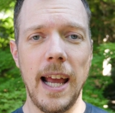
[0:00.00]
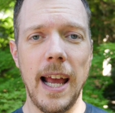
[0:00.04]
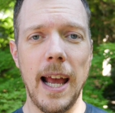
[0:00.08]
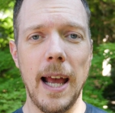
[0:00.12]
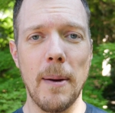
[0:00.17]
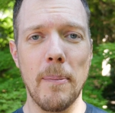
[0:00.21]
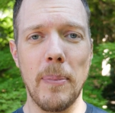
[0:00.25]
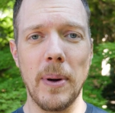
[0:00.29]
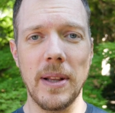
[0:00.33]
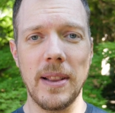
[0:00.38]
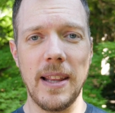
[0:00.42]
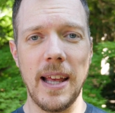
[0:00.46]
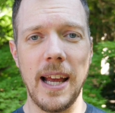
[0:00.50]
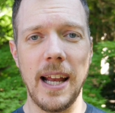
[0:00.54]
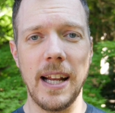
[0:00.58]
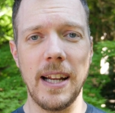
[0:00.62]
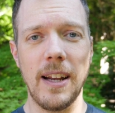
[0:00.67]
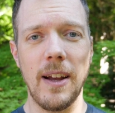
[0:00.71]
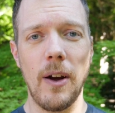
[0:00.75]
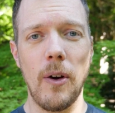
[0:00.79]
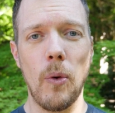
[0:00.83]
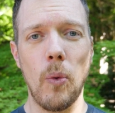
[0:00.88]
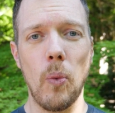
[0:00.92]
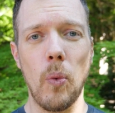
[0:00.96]
And, but
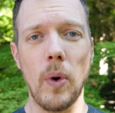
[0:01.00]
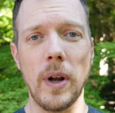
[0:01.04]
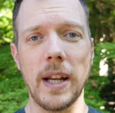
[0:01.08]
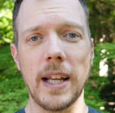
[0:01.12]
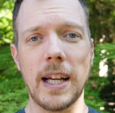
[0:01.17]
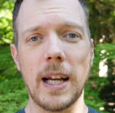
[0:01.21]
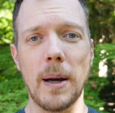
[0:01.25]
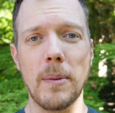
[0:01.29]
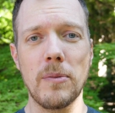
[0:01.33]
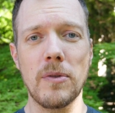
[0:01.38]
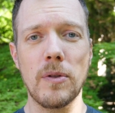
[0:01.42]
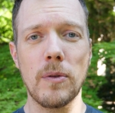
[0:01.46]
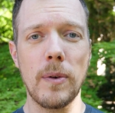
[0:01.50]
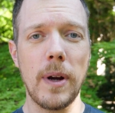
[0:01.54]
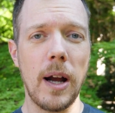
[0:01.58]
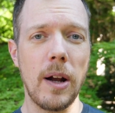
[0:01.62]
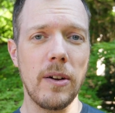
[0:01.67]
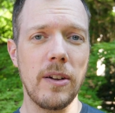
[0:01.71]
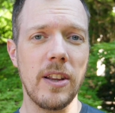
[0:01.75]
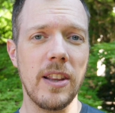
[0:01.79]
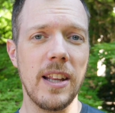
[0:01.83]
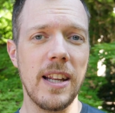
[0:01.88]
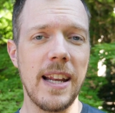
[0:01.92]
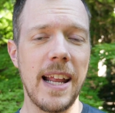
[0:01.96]
then when it comes
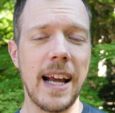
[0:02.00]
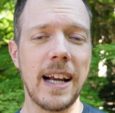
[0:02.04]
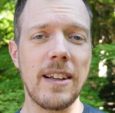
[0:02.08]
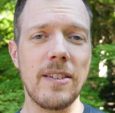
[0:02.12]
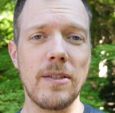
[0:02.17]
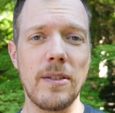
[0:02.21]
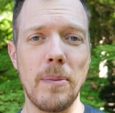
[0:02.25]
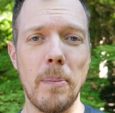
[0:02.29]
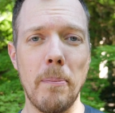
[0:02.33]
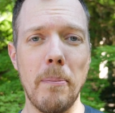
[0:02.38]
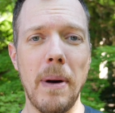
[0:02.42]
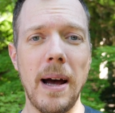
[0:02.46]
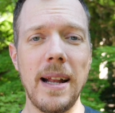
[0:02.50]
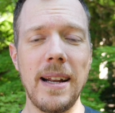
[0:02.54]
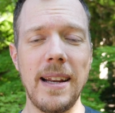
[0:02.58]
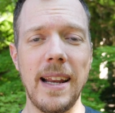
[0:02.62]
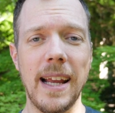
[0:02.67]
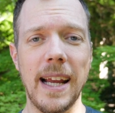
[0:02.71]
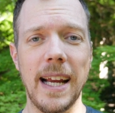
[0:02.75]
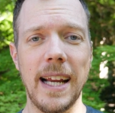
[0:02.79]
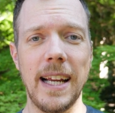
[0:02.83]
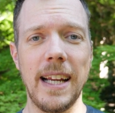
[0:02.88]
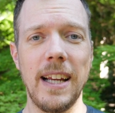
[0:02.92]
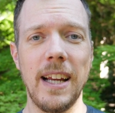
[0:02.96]
around to the next
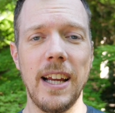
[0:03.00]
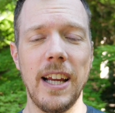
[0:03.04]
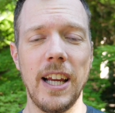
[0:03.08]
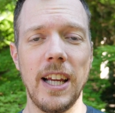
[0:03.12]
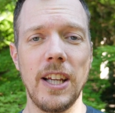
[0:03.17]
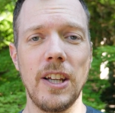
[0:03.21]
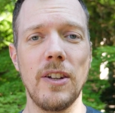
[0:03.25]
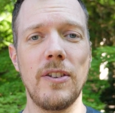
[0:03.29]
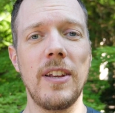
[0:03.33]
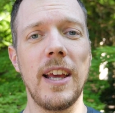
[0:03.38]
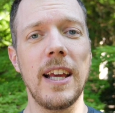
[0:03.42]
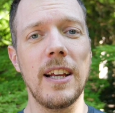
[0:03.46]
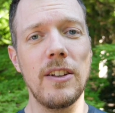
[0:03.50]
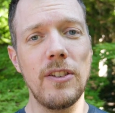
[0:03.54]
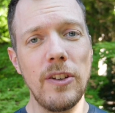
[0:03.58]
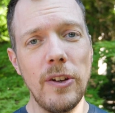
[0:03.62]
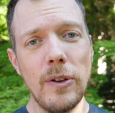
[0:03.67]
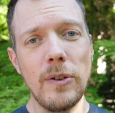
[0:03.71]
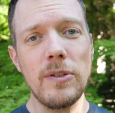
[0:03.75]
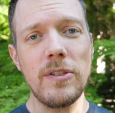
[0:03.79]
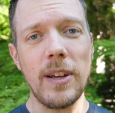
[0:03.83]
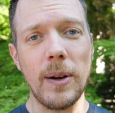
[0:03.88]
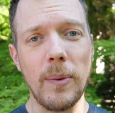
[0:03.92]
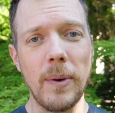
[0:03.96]
Monday, you take
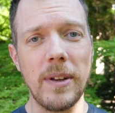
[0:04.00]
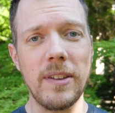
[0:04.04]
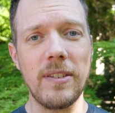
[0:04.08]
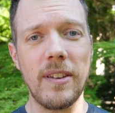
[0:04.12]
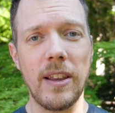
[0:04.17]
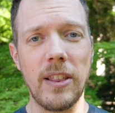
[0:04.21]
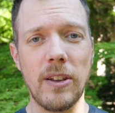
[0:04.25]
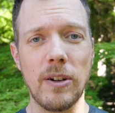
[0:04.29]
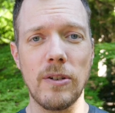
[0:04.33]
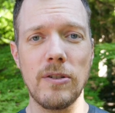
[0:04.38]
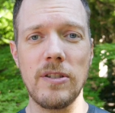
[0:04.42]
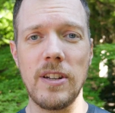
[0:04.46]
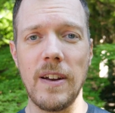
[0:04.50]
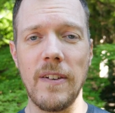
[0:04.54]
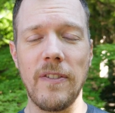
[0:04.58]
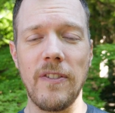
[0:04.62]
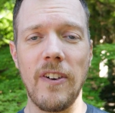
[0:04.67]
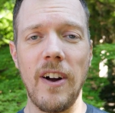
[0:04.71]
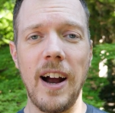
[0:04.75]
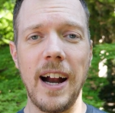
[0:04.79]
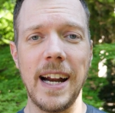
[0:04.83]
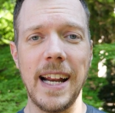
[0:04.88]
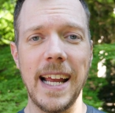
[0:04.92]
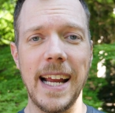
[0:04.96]
Tuesday, Wednesday, Thursday,
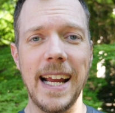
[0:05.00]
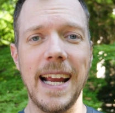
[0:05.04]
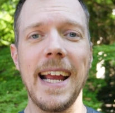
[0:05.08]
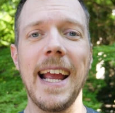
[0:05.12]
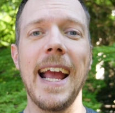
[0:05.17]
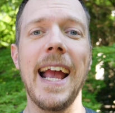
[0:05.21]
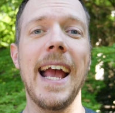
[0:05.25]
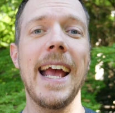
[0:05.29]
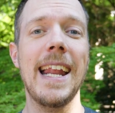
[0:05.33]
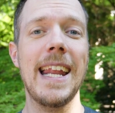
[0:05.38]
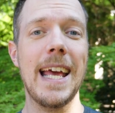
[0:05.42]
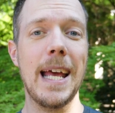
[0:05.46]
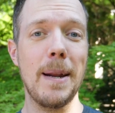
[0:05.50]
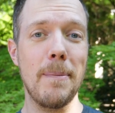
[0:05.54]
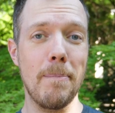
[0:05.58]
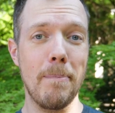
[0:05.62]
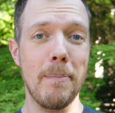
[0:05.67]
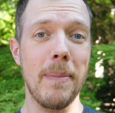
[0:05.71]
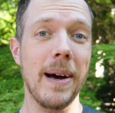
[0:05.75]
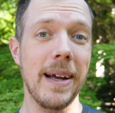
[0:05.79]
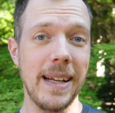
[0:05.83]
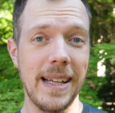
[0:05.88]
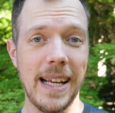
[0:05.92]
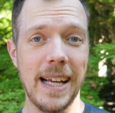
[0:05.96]
Friday, and add
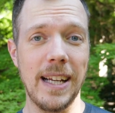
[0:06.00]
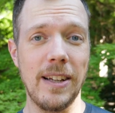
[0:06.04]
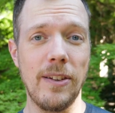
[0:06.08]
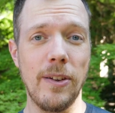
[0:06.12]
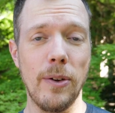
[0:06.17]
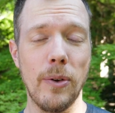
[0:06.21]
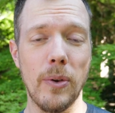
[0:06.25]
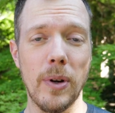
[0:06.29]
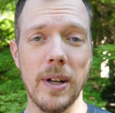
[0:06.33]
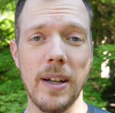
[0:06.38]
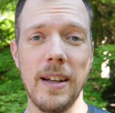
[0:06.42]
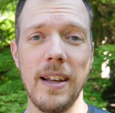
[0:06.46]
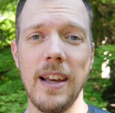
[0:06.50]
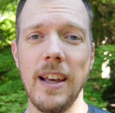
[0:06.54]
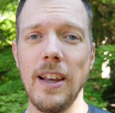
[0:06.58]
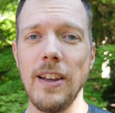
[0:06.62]
Monday to it.